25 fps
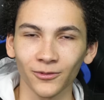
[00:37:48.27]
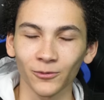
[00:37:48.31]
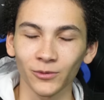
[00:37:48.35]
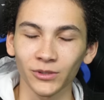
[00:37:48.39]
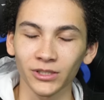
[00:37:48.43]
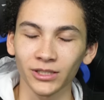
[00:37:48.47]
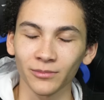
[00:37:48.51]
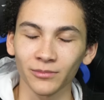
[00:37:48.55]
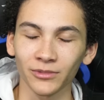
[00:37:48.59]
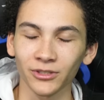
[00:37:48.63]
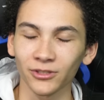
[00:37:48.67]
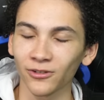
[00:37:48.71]
which
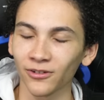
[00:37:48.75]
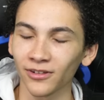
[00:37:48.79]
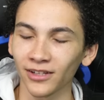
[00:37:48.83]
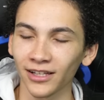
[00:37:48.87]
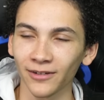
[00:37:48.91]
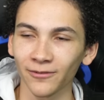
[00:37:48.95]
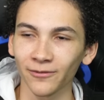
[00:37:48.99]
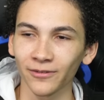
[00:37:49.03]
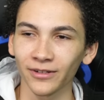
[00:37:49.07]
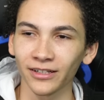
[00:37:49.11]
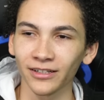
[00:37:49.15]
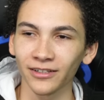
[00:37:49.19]
I'm so
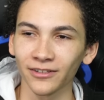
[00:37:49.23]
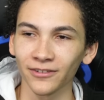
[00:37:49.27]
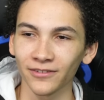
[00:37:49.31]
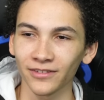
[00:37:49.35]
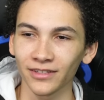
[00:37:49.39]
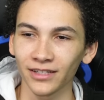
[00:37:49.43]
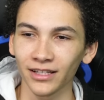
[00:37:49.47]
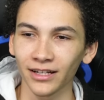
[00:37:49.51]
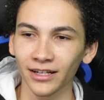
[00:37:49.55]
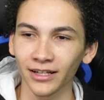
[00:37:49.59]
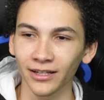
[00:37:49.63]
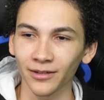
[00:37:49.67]
glad we didn't use
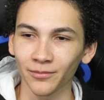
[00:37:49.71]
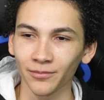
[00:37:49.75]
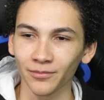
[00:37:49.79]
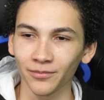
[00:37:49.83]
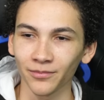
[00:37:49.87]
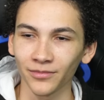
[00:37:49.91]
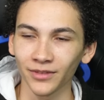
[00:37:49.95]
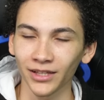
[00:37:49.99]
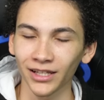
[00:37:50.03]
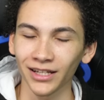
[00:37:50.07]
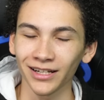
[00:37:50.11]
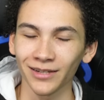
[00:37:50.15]
that name.
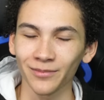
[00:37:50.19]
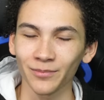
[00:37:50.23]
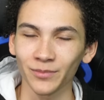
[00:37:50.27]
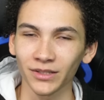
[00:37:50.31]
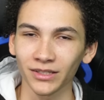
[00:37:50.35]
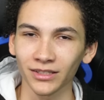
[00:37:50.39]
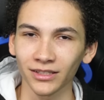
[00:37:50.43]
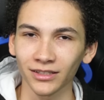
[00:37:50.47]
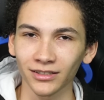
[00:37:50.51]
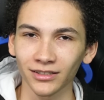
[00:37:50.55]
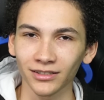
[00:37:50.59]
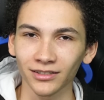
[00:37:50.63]
That name
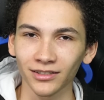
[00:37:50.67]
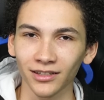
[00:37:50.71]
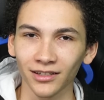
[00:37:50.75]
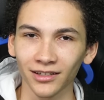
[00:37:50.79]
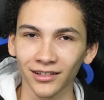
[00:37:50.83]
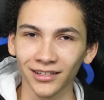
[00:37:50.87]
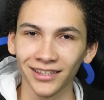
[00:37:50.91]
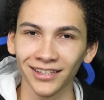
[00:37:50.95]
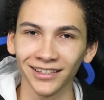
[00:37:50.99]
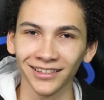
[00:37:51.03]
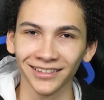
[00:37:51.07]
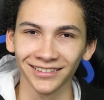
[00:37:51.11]
sucks.
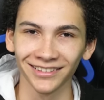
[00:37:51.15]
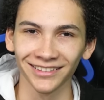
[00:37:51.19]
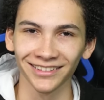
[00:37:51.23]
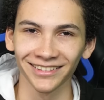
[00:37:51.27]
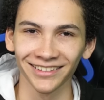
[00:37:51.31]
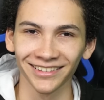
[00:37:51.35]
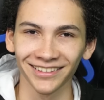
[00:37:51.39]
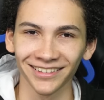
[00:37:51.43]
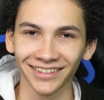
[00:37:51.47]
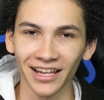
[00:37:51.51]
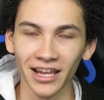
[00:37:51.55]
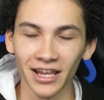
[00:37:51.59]

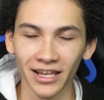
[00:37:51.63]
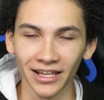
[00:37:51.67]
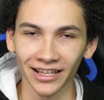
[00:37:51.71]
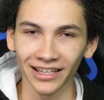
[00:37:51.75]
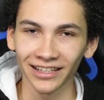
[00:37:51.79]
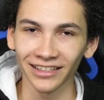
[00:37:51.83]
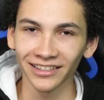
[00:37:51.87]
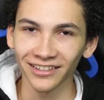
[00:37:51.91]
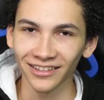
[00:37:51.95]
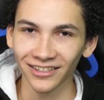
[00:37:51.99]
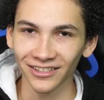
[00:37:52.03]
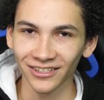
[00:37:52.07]

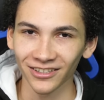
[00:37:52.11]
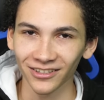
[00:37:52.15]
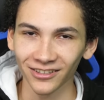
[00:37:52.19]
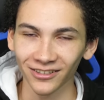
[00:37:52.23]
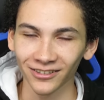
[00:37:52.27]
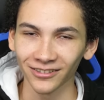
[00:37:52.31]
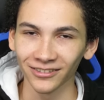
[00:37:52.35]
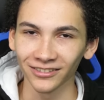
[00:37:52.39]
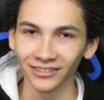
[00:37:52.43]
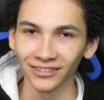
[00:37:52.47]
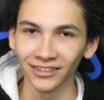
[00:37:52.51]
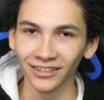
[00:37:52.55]
Into the
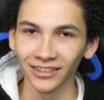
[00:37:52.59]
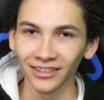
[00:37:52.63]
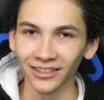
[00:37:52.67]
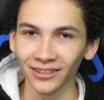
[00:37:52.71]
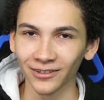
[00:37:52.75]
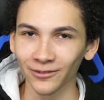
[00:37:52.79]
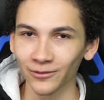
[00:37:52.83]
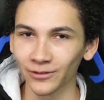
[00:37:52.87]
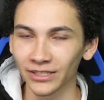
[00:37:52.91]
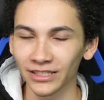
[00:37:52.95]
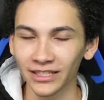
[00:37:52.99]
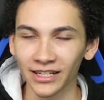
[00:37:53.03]
Jungle
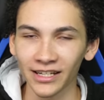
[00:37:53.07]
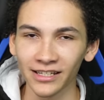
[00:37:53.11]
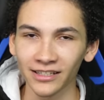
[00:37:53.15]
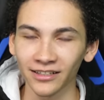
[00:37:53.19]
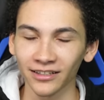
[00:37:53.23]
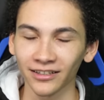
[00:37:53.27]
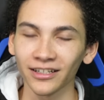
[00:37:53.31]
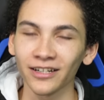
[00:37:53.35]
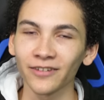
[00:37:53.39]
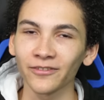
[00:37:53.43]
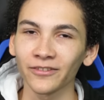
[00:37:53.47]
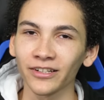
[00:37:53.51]
was taken
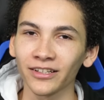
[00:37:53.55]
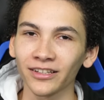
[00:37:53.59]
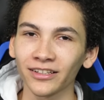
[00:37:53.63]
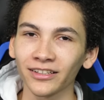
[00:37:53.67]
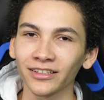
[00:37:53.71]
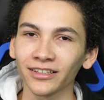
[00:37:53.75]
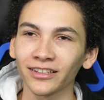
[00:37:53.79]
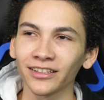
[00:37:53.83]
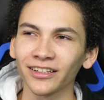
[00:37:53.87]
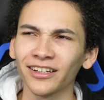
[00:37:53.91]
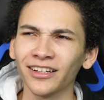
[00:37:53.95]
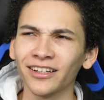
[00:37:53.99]
on
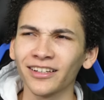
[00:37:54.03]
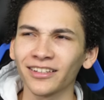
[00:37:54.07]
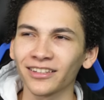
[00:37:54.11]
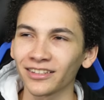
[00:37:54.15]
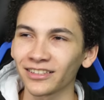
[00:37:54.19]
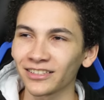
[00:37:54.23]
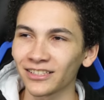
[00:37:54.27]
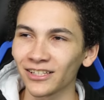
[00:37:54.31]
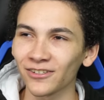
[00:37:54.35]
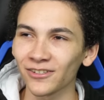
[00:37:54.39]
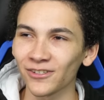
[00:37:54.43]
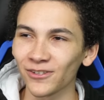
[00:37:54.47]
everything.
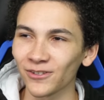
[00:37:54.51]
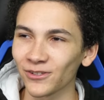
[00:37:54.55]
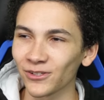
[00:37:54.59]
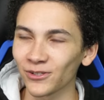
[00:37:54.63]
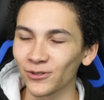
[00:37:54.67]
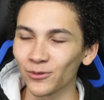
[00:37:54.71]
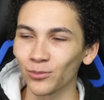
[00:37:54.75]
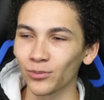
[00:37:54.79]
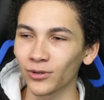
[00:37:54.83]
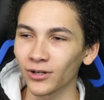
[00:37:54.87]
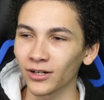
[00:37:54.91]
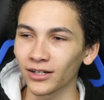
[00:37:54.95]
That's also
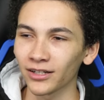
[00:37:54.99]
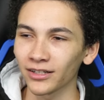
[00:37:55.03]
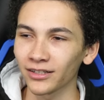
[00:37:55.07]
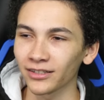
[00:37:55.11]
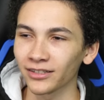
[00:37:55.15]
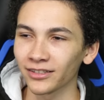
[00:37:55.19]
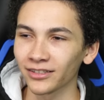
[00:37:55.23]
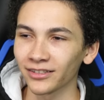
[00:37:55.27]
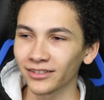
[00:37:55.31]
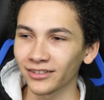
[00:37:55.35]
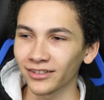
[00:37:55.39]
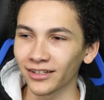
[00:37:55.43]
so
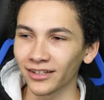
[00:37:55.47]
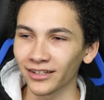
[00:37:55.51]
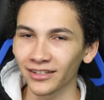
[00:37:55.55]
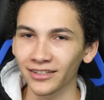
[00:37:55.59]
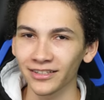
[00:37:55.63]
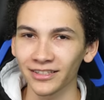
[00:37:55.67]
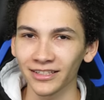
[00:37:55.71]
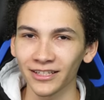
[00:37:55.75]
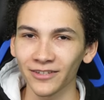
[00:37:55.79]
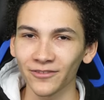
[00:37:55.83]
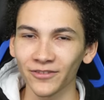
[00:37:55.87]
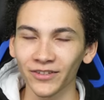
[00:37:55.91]
broad and
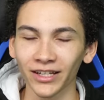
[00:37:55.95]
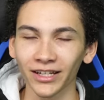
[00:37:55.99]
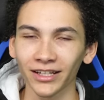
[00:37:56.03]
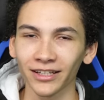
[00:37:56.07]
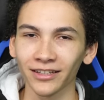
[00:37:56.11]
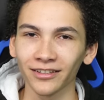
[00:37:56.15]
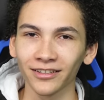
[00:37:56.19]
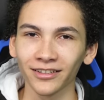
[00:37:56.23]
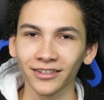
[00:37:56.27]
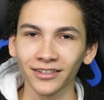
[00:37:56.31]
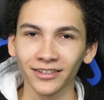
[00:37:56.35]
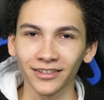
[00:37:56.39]
doesn't give
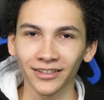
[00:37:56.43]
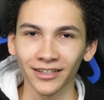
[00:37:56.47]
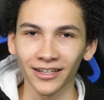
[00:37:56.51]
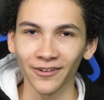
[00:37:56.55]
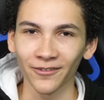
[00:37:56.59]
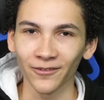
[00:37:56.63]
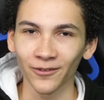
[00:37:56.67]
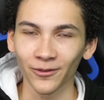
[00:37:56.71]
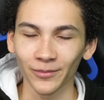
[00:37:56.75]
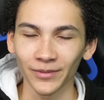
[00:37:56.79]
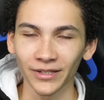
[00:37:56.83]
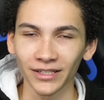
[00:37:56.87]
any
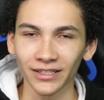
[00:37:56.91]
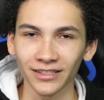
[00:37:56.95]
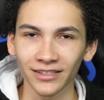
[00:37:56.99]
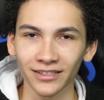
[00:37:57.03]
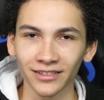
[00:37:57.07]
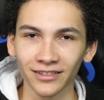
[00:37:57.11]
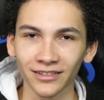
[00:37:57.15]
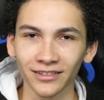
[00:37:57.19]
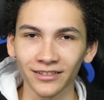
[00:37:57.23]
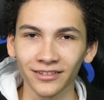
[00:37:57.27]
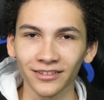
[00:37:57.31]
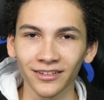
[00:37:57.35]

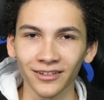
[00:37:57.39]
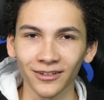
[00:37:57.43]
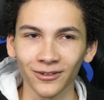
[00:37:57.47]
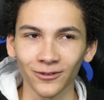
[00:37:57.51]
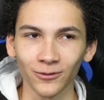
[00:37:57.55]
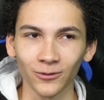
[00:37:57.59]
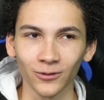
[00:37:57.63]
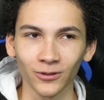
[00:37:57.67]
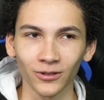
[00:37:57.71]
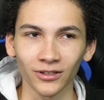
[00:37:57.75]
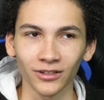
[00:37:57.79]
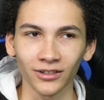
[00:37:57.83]
information
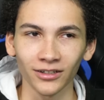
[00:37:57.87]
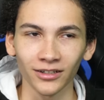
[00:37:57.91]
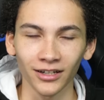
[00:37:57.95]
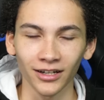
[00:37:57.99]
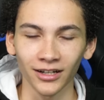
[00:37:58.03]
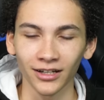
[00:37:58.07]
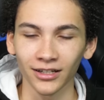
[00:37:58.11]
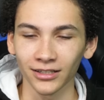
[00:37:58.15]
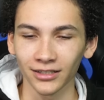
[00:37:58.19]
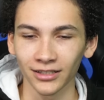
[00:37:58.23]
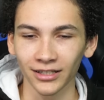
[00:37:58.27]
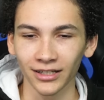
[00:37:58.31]
or
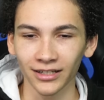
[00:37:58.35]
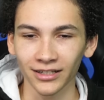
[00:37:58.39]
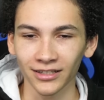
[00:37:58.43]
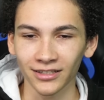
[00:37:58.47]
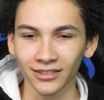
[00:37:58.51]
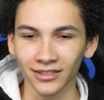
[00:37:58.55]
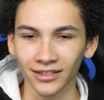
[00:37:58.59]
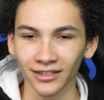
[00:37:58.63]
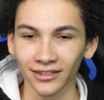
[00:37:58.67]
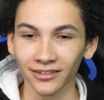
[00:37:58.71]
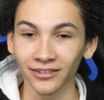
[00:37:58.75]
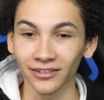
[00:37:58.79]

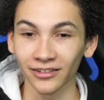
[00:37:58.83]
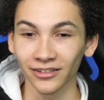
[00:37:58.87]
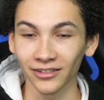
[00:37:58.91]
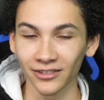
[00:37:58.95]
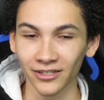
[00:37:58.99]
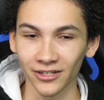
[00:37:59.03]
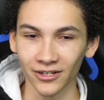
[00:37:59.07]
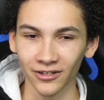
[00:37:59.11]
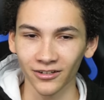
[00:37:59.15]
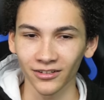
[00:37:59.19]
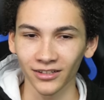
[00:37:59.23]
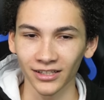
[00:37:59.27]
context. Into the
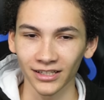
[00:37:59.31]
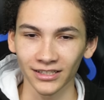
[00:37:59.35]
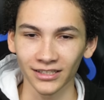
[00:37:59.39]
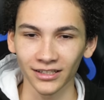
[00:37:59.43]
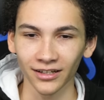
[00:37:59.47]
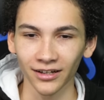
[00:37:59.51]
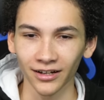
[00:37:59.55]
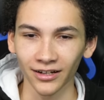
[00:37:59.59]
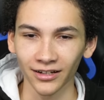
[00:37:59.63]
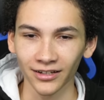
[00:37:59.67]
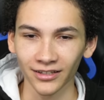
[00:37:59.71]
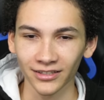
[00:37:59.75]
Jungle
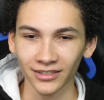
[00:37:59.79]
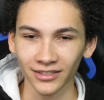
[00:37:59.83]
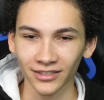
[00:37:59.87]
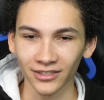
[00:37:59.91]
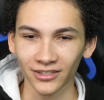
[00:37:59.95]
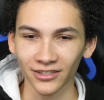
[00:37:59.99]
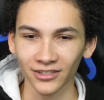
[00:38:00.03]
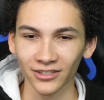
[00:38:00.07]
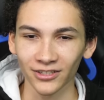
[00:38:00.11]
Exotics is